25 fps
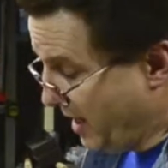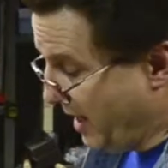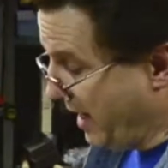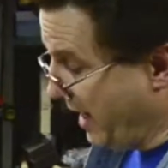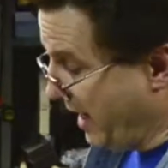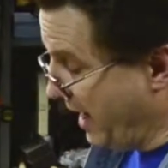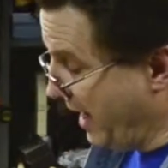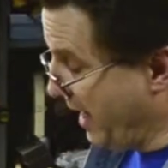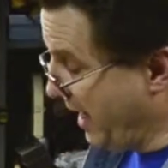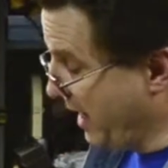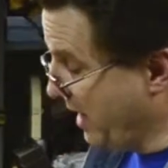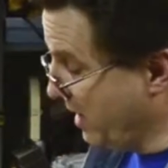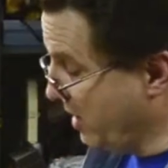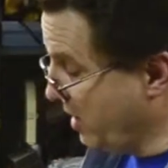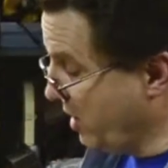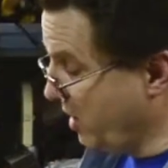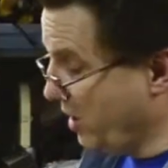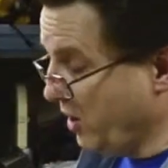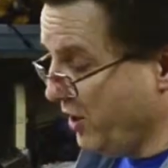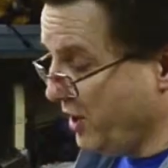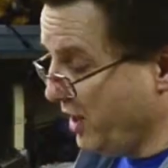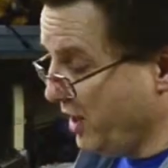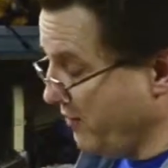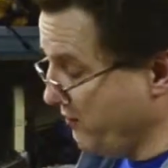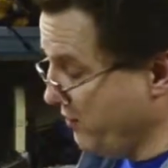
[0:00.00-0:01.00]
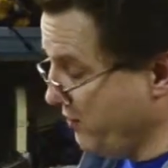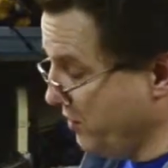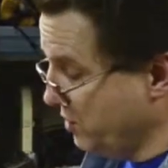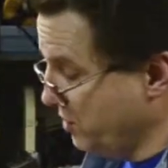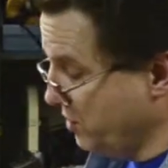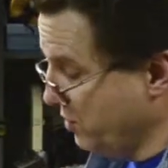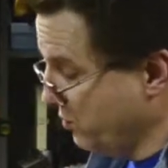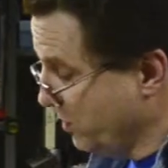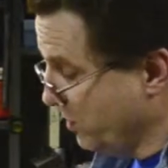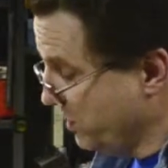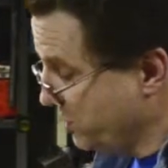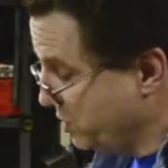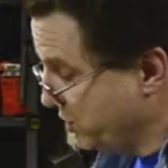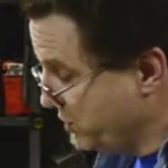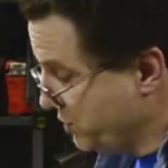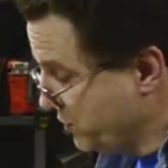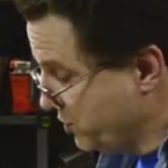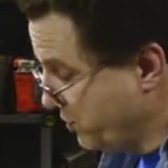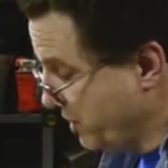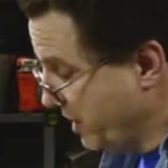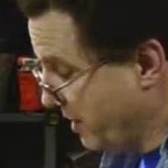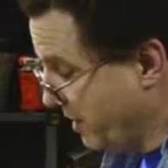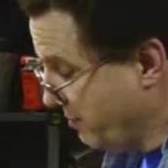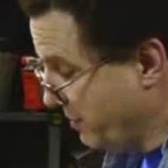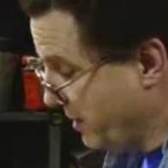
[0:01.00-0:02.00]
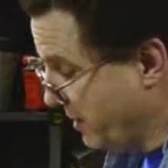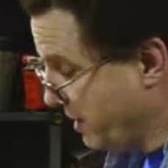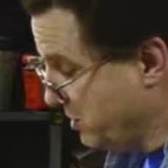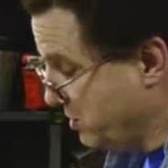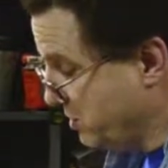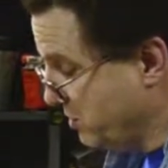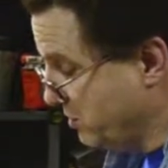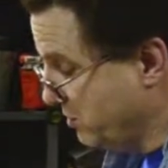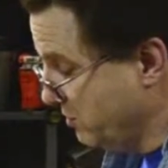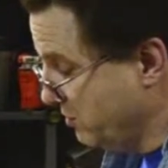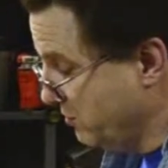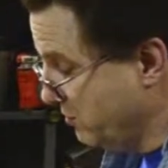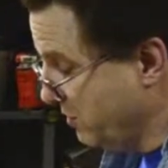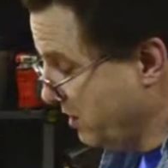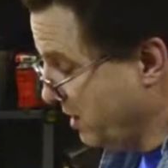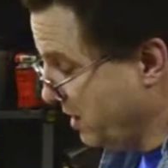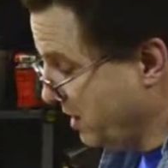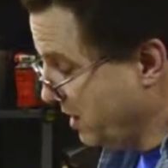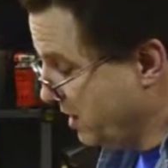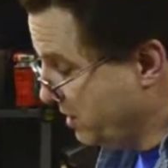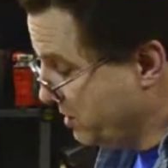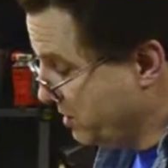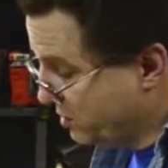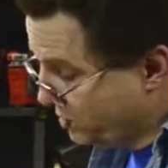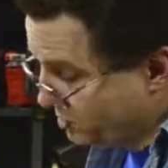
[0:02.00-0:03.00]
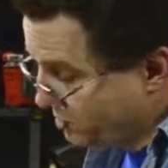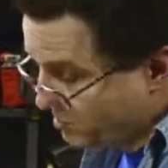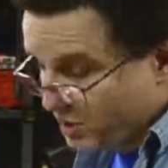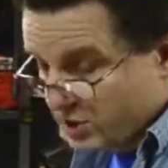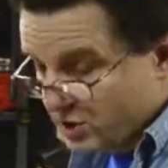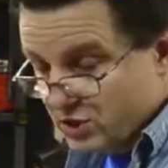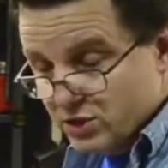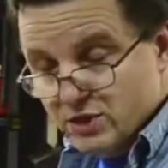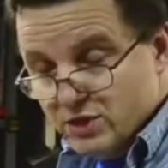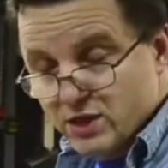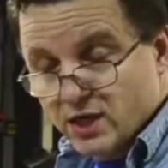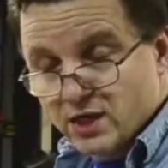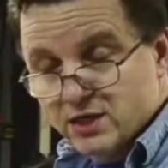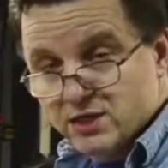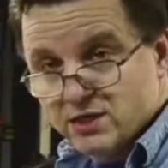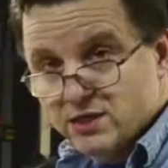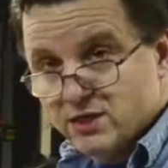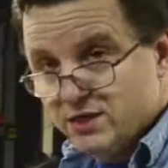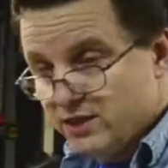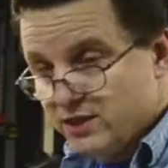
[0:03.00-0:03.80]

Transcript: And all you have to do once you scrape and it's too much dust in